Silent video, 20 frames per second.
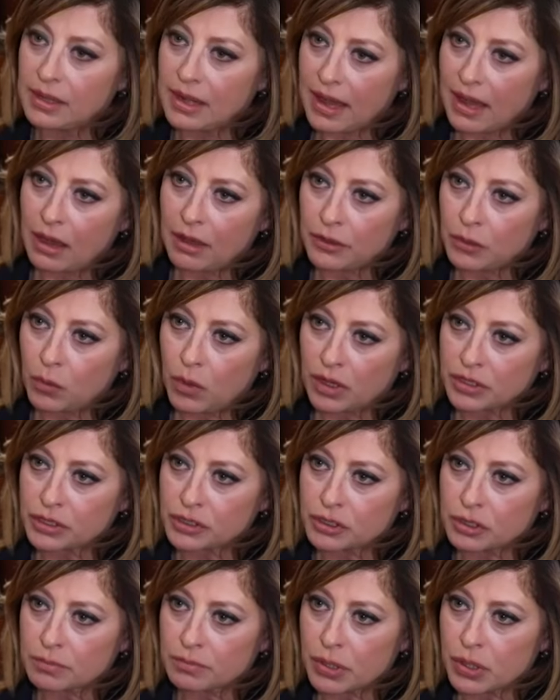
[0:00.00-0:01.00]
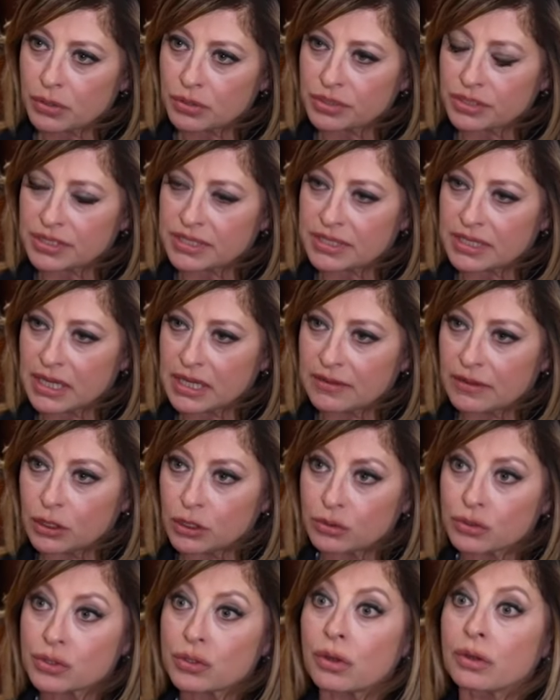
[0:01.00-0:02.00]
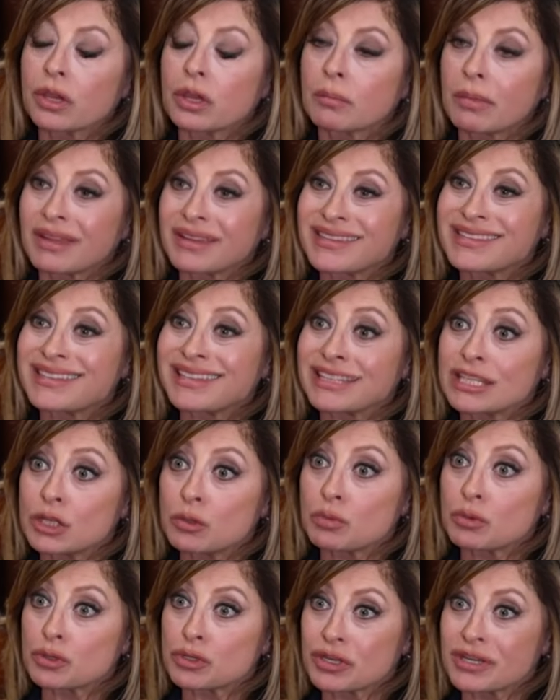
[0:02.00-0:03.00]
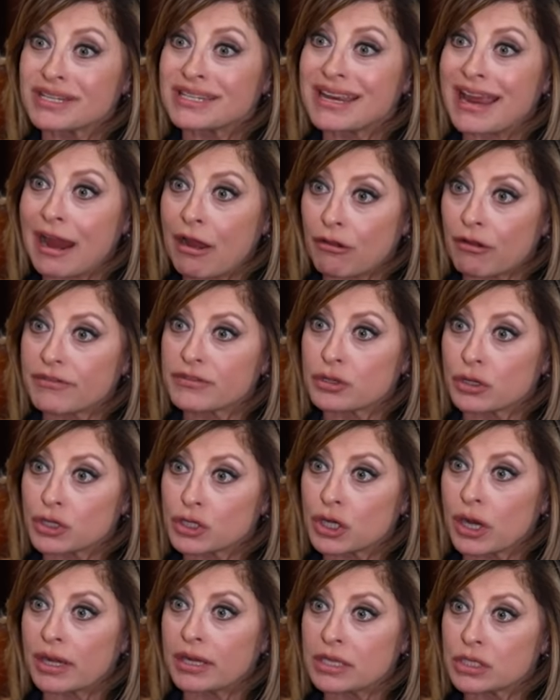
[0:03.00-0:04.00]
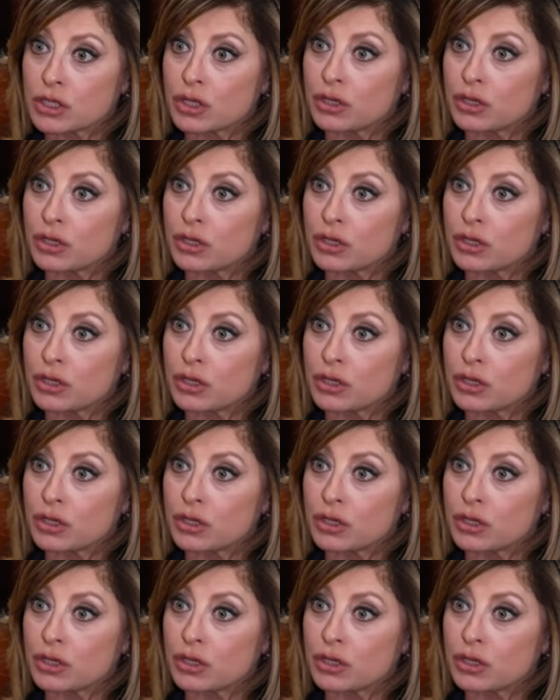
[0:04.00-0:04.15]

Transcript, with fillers: Now the Washington Post is saying that you're talking about sixty percent tariffs on Chinese